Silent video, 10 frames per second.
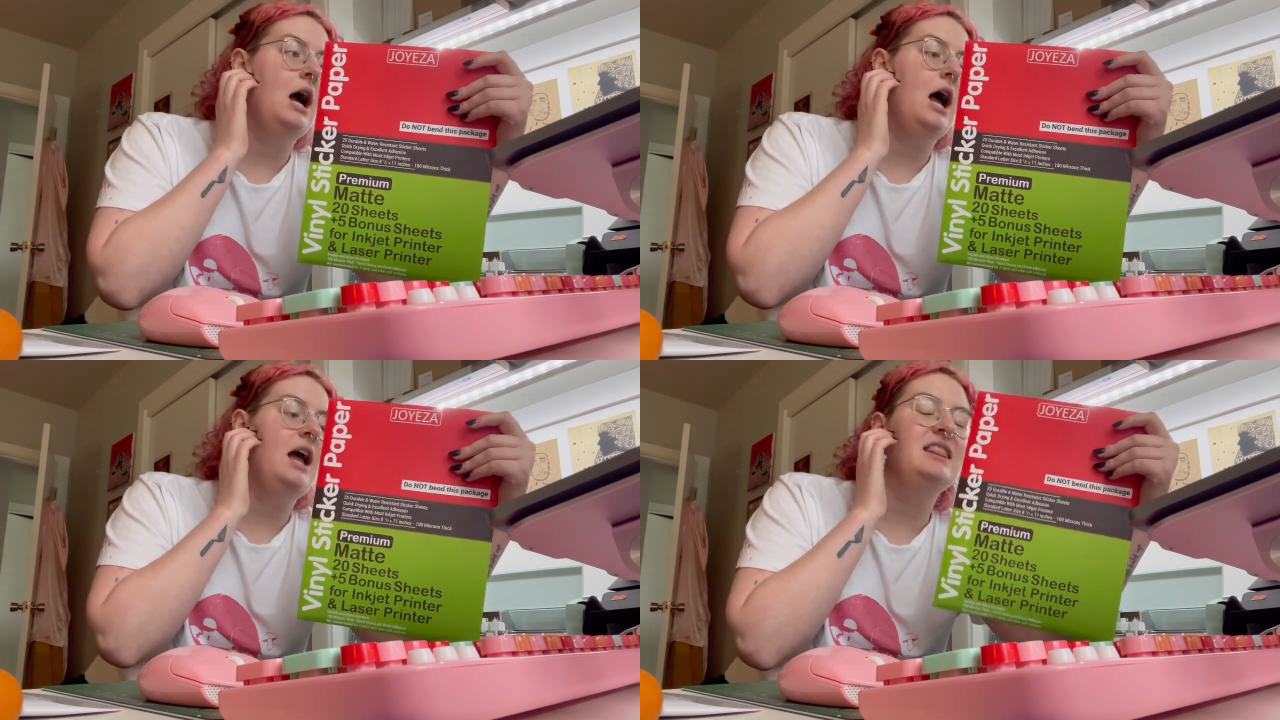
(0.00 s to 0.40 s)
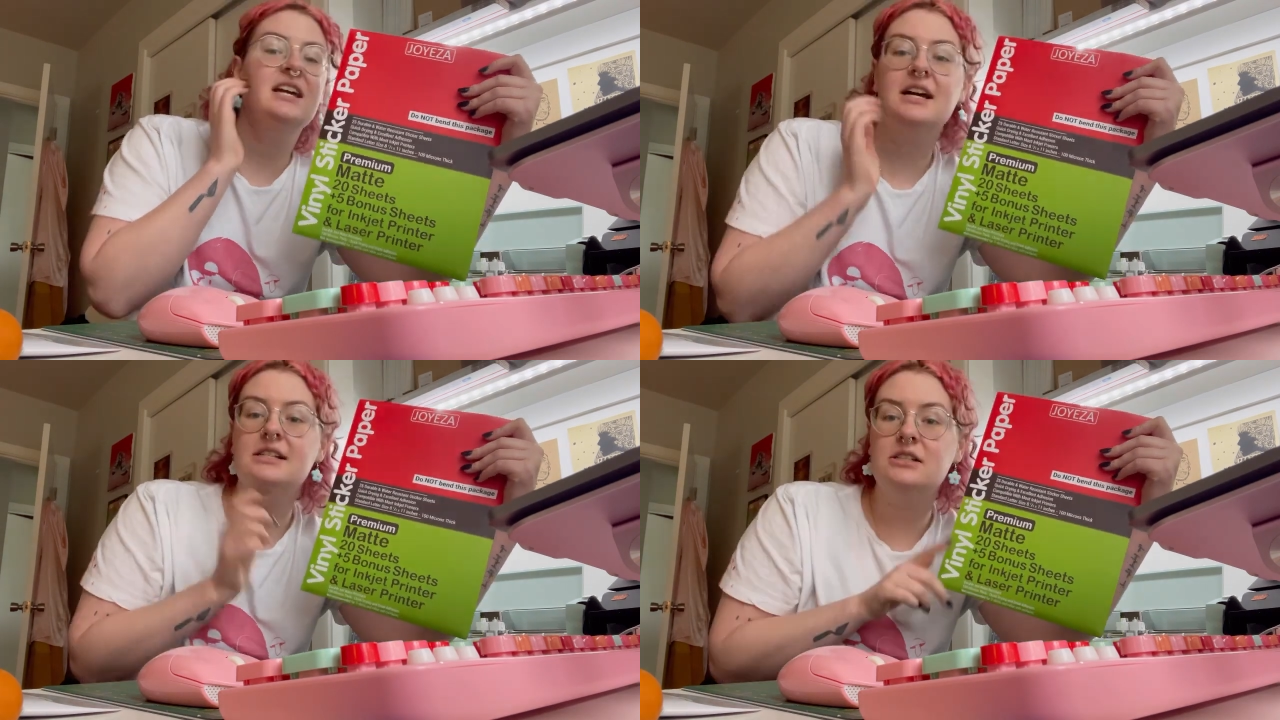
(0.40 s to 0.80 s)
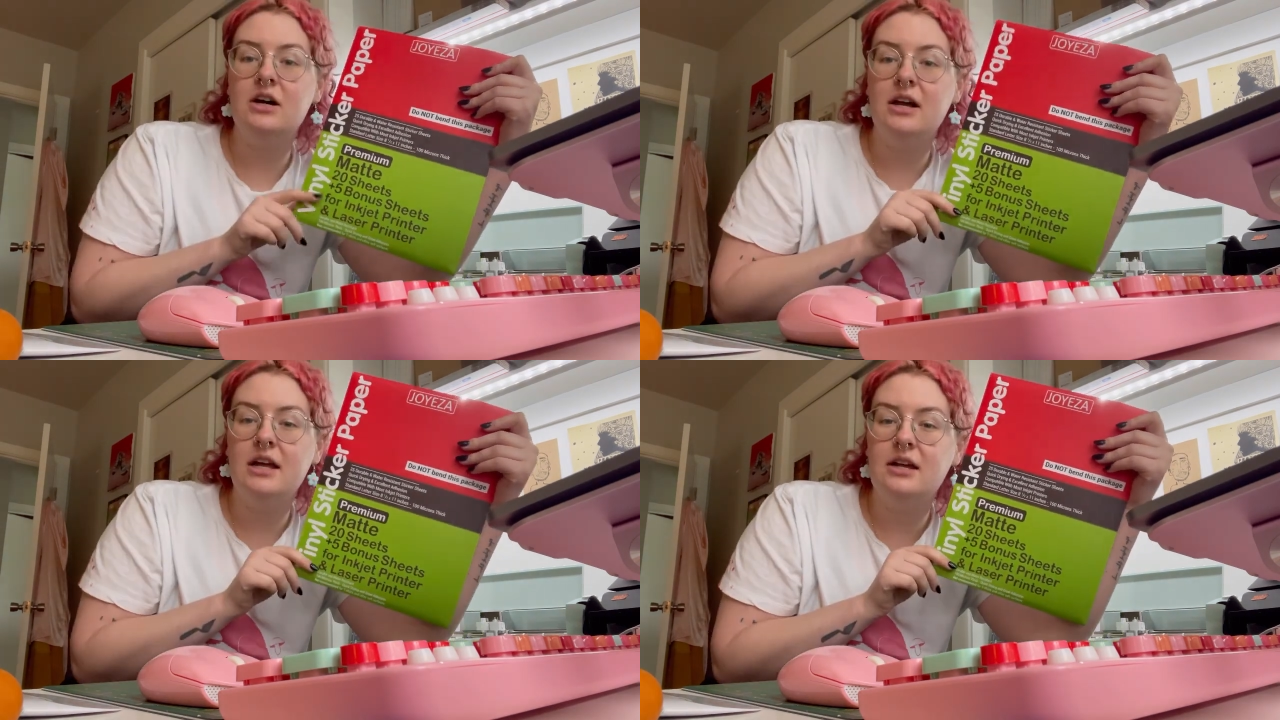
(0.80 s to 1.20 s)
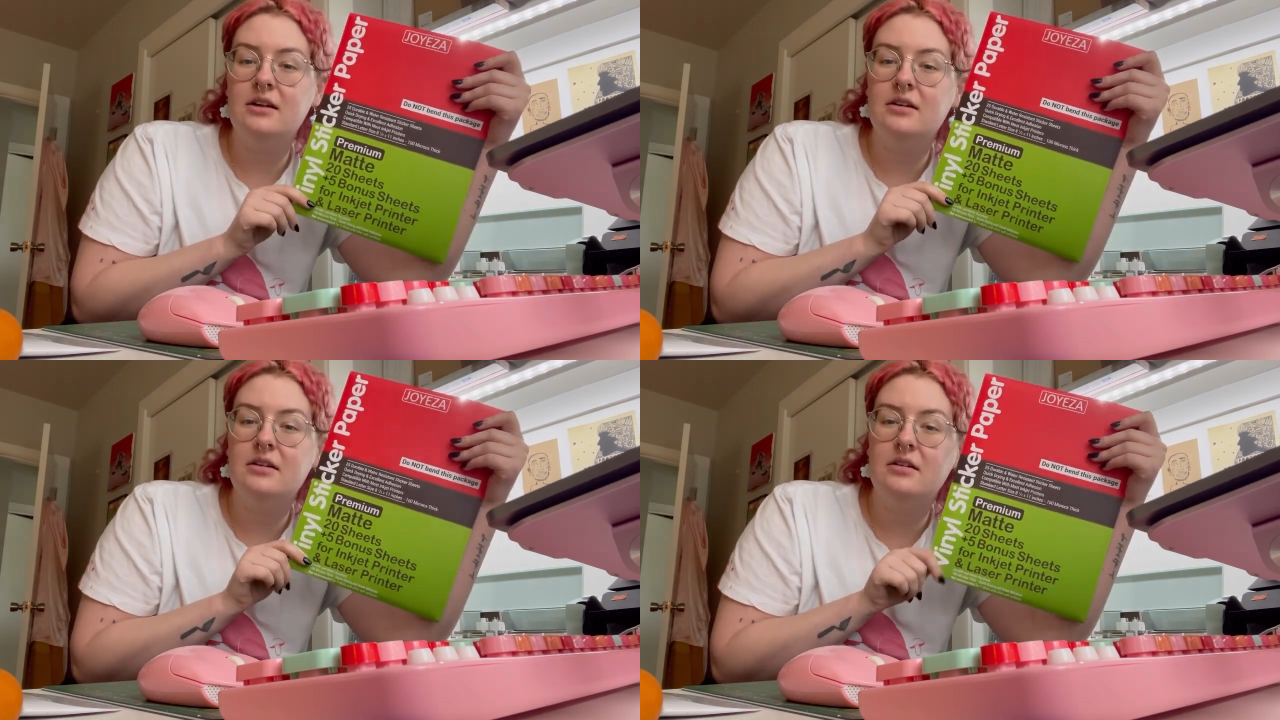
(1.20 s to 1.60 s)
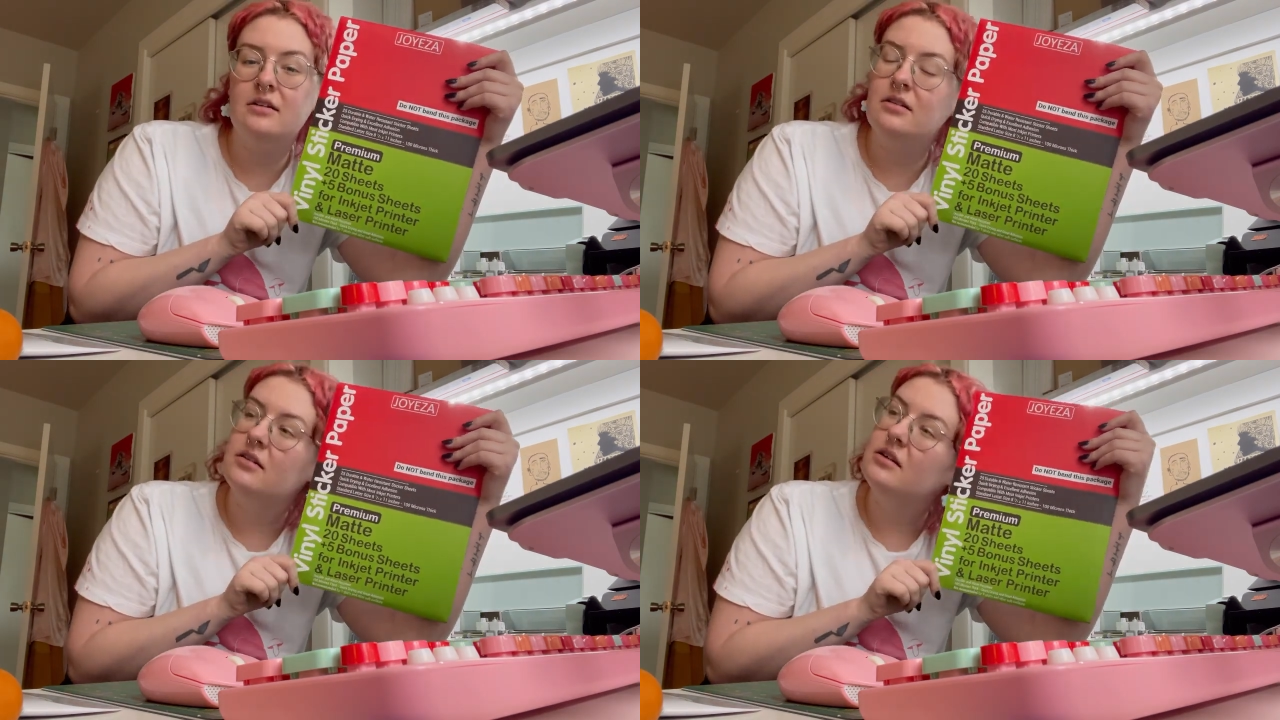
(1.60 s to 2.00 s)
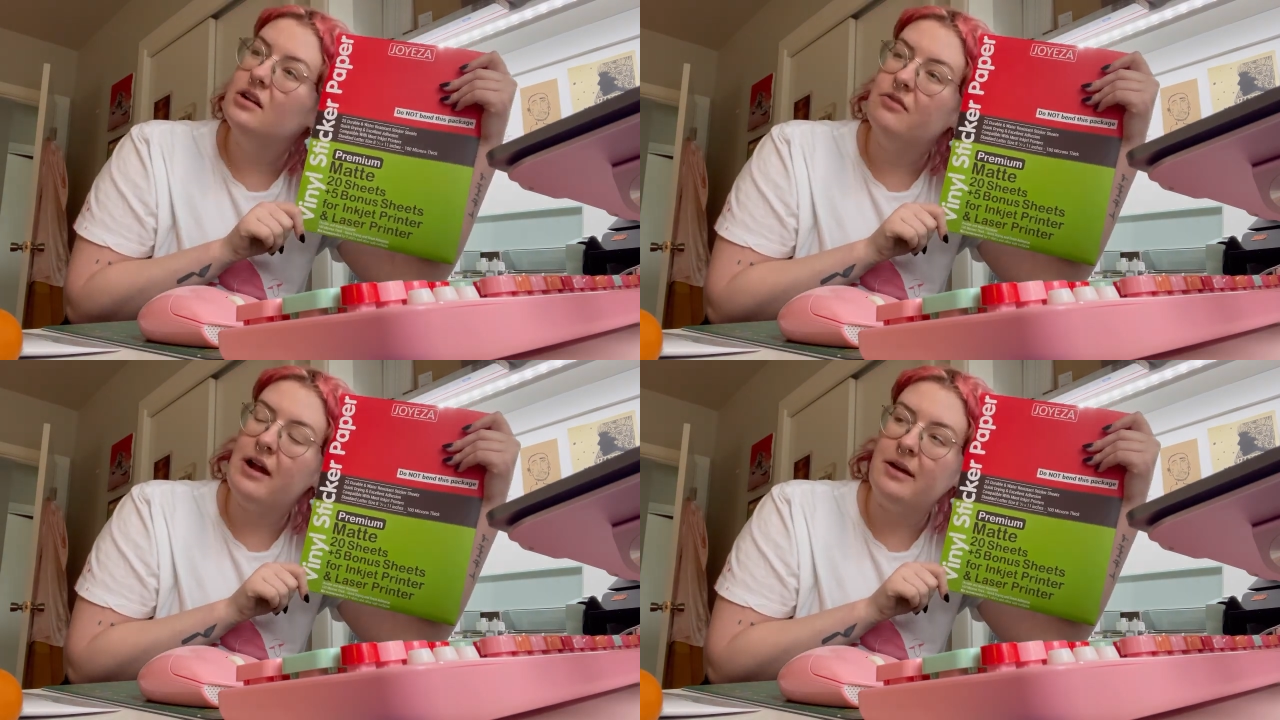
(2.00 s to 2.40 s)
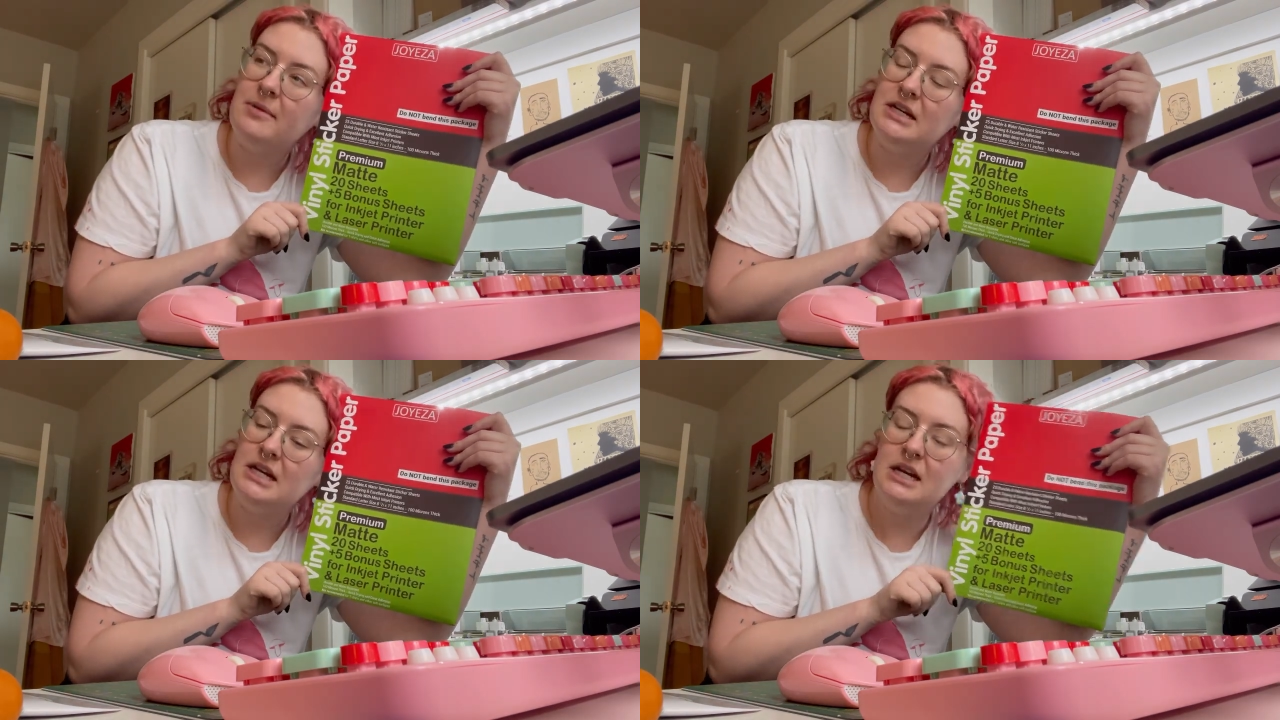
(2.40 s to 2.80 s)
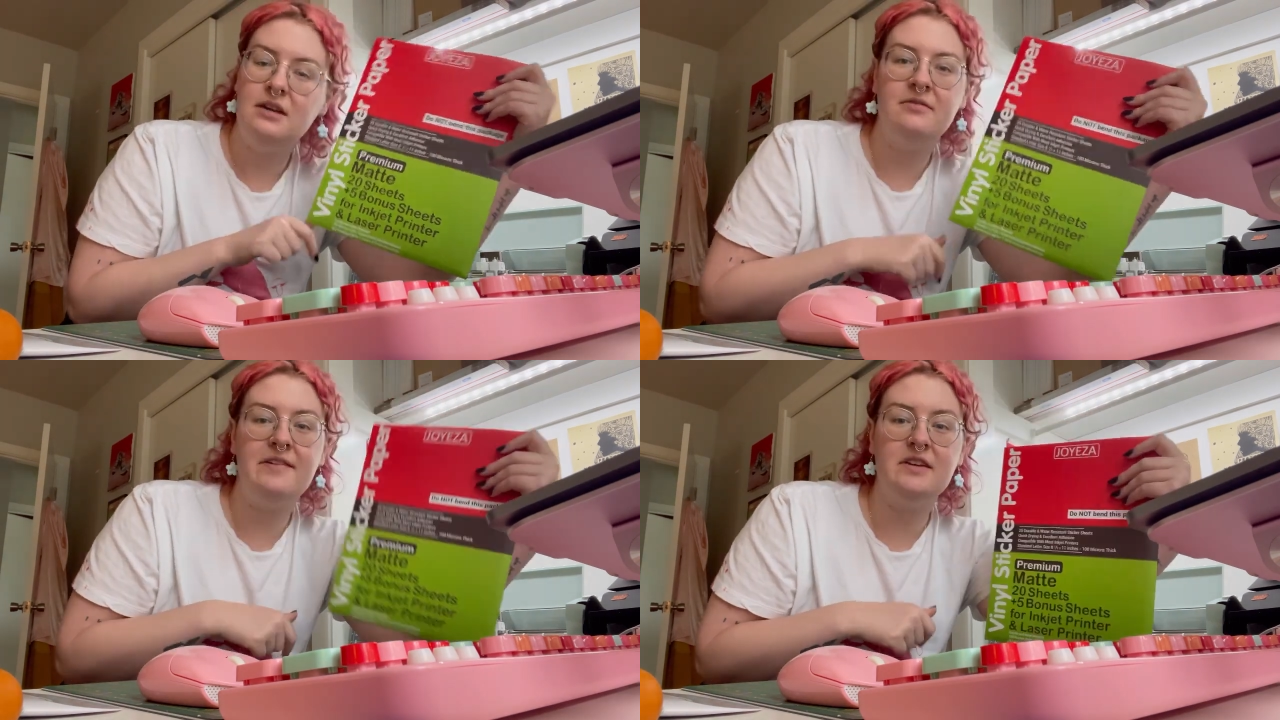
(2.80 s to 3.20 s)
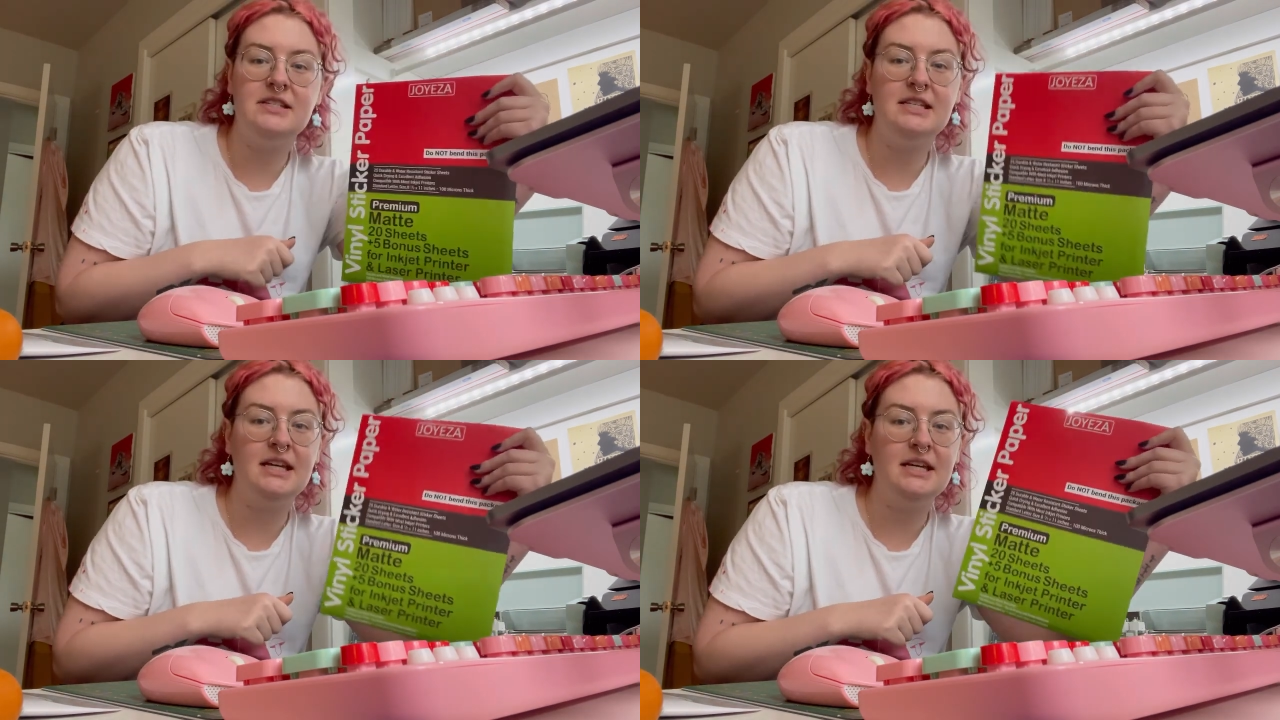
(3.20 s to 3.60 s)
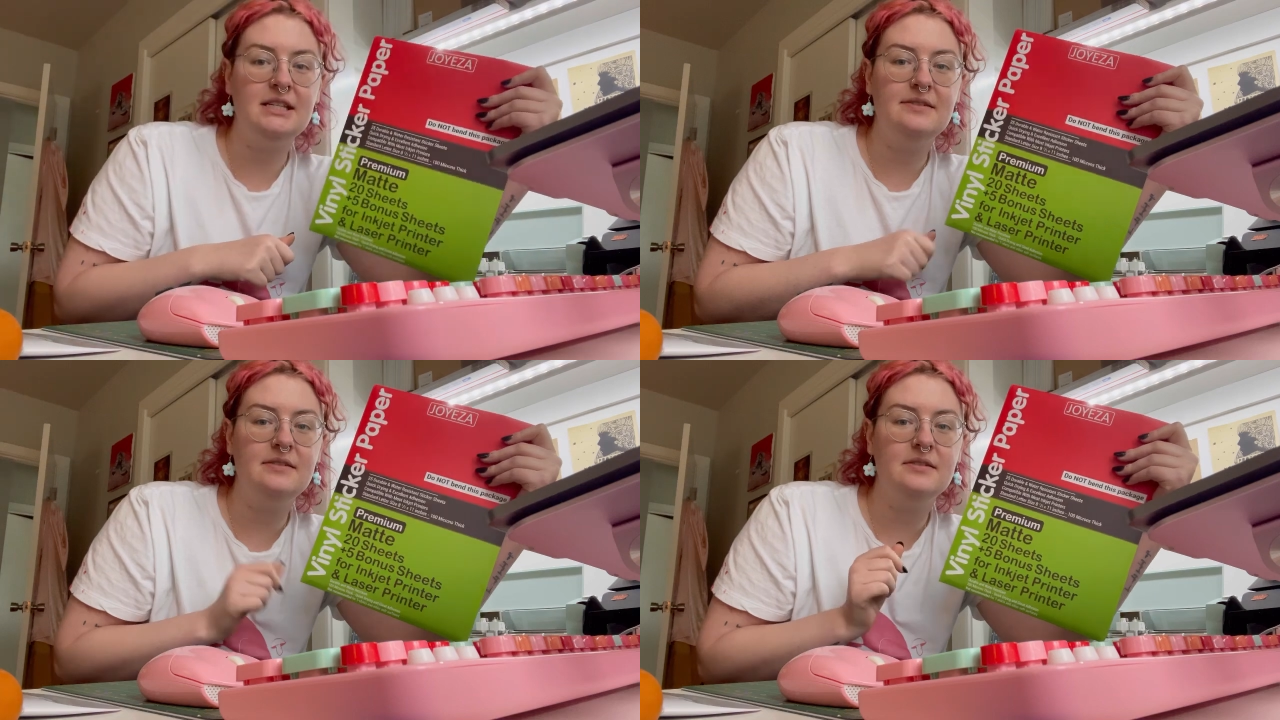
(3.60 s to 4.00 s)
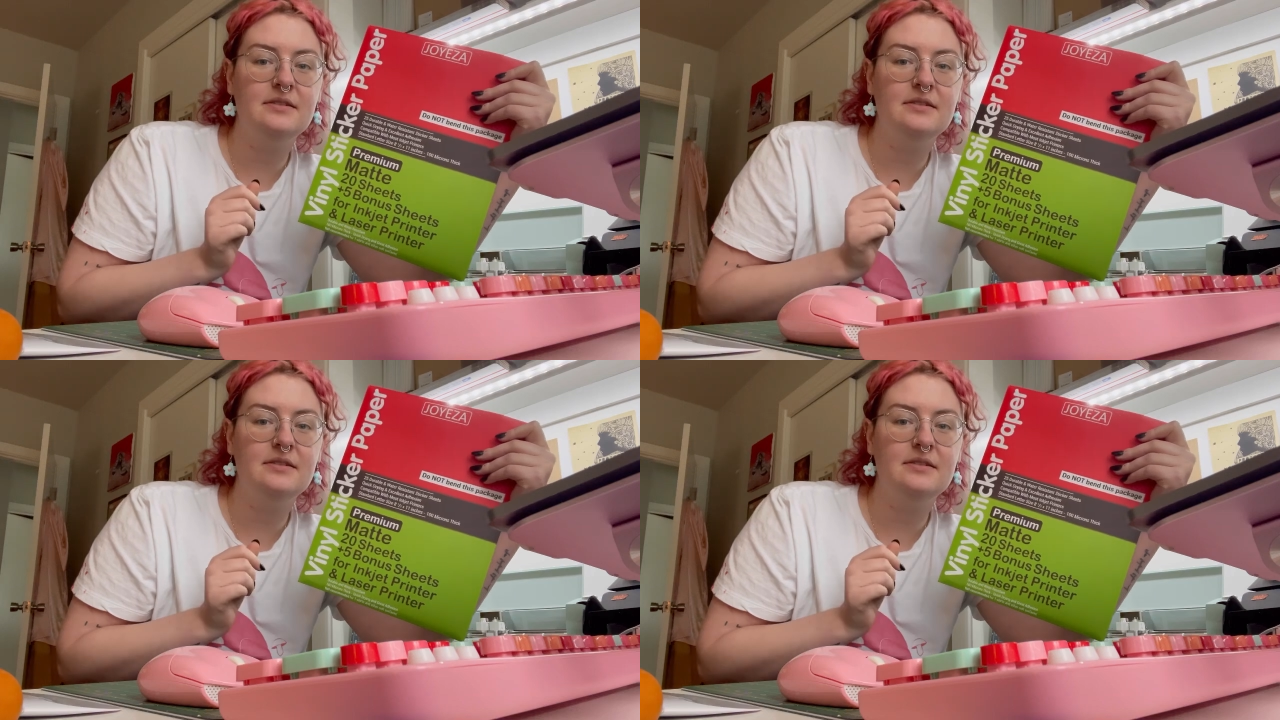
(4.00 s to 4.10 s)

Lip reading: I think I saw it recommended in a VV Stickies